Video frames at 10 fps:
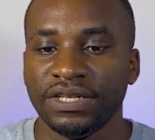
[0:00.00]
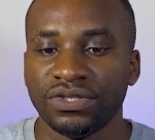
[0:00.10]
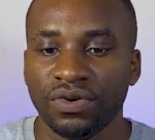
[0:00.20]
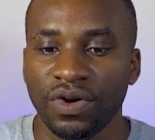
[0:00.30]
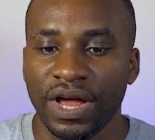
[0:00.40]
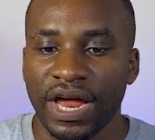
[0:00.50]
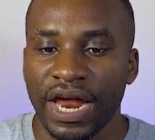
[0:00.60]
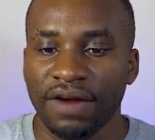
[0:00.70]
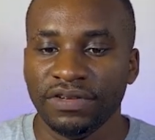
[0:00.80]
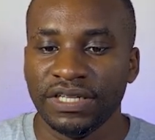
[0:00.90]
So
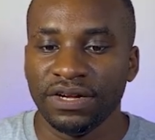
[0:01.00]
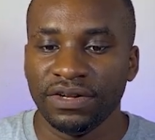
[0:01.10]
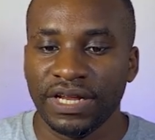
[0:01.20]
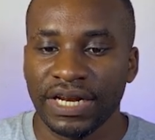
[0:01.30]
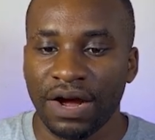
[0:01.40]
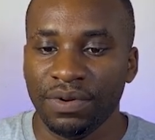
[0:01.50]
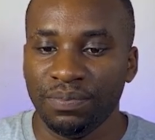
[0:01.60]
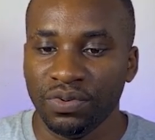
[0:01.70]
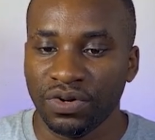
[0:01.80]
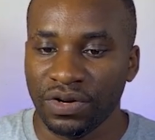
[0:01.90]
every single thing that we
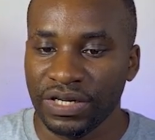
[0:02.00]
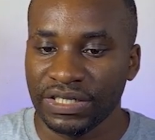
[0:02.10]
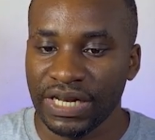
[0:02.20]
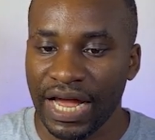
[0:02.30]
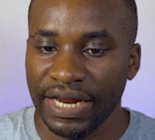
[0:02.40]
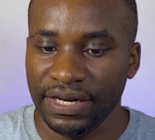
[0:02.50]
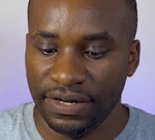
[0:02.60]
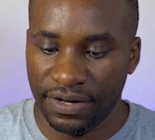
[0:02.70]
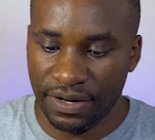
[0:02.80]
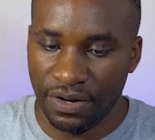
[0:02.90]
put on this line,
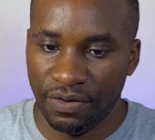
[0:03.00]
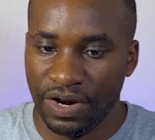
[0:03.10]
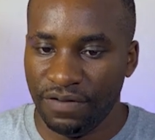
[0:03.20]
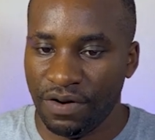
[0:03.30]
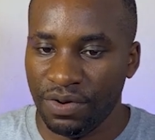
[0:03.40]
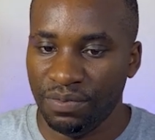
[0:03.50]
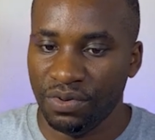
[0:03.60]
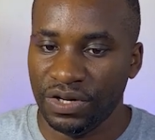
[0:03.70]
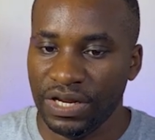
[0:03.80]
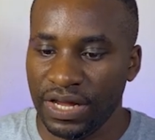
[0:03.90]
whatever we
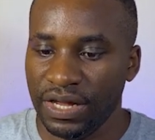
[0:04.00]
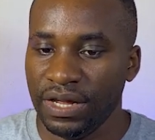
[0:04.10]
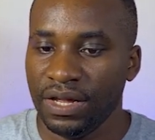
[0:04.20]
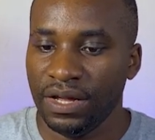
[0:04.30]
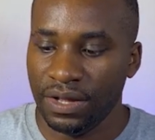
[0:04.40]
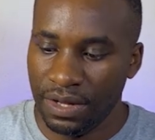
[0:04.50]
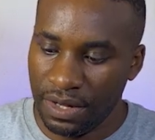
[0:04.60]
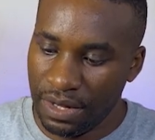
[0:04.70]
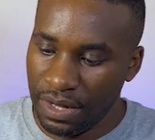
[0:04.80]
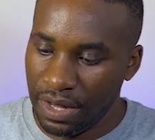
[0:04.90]
put here,
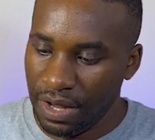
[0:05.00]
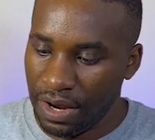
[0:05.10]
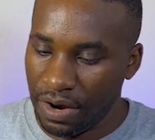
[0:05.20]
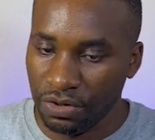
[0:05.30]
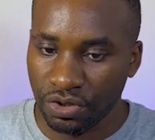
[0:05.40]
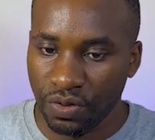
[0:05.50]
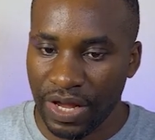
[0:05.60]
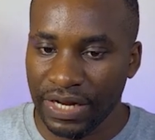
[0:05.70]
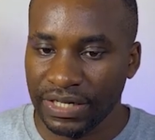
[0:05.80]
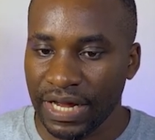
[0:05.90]
control
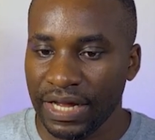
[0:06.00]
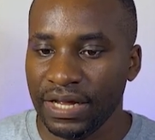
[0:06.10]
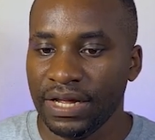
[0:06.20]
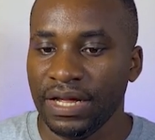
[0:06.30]
enter,